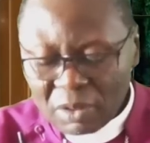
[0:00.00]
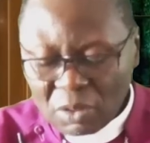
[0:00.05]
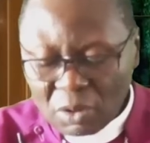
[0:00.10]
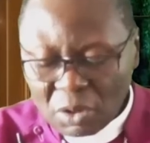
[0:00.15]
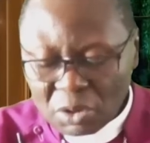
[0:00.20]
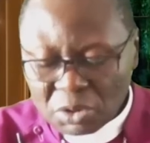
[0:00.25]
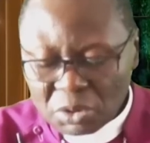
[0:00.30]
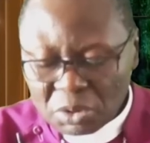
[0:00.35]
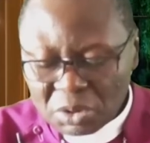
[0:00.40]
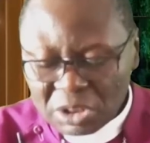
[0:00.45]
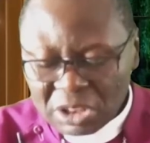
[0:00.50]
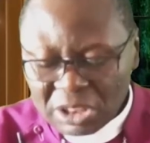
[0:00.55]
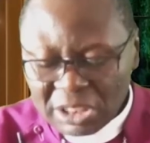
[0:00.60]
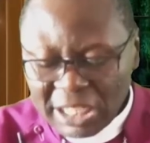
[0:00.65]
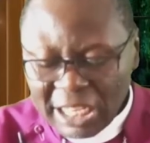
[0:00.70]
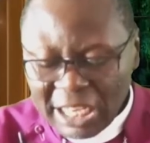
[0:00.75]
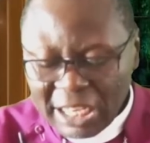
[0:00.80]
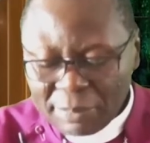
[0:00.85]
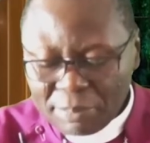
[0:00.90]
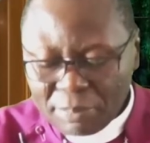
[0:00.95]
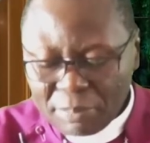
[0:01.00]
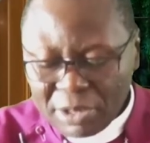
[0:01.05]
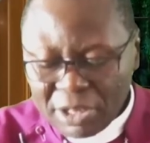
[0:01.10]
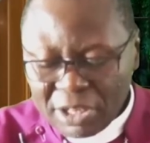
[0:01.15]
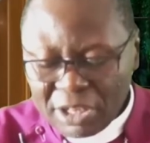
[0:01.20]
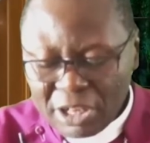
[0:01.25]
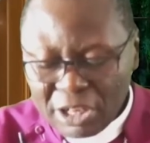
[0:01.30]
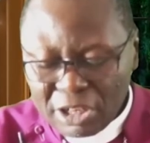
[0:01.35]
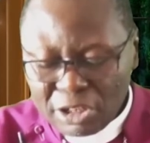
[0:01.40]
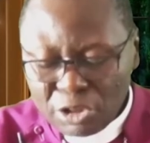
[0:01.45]
Those who deride
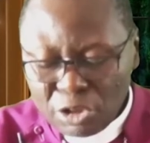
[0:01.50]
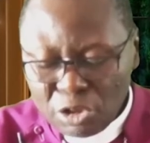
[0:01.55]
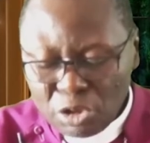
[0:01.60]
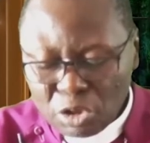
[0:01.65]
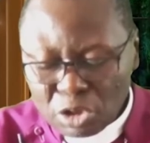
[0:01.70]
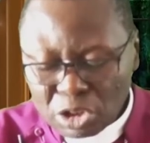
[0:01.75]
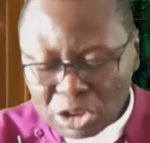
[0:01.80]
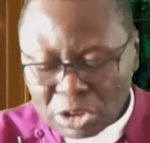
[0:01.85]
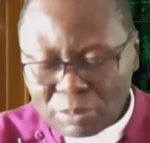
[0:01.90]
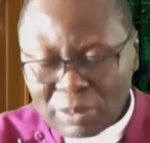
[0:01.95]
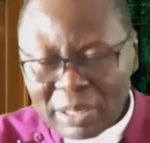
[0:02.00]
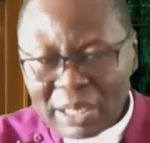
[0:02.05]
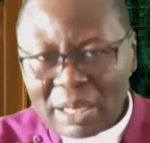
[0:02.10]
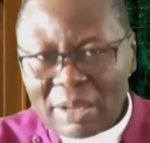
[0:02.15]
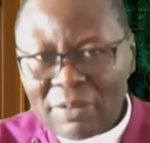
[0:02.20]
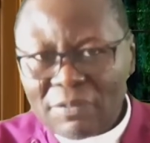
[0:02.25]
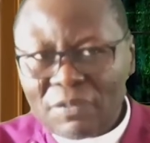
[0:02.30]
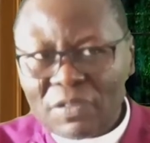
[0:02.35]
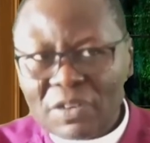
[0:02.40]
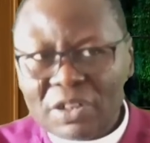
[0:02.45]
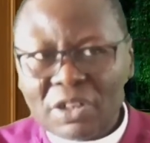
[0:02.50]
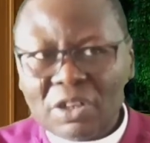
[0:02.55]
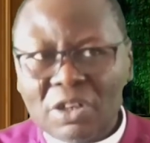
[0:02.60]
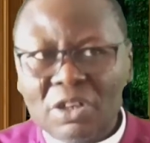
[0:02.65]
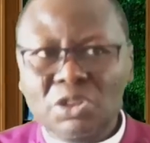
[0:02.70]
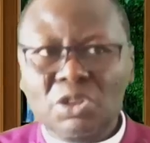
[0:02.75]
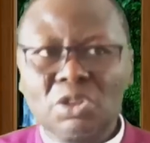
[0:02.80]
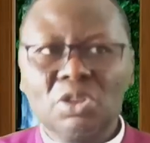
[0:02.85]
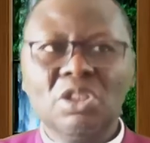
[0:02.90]
me use my name for a curse.